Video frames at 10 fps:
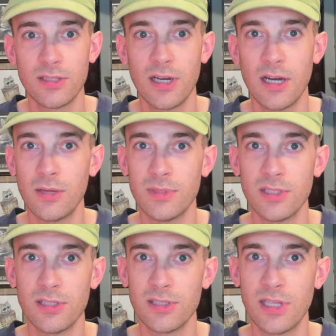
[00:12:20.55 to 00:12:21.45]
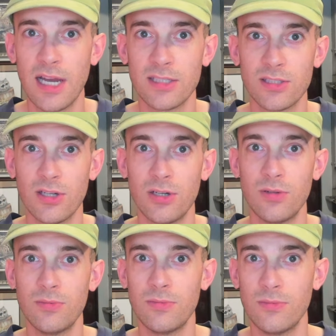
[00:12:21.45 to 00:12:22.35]
Um, this is not
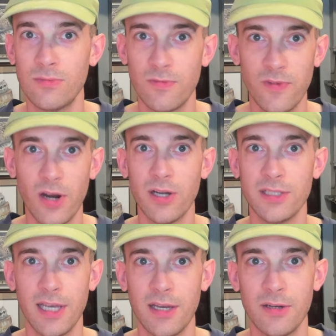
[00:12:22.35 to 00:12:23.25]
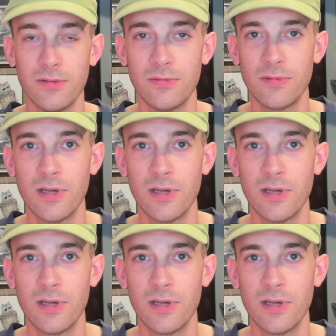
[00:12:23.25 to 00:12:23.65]
some fairy tale.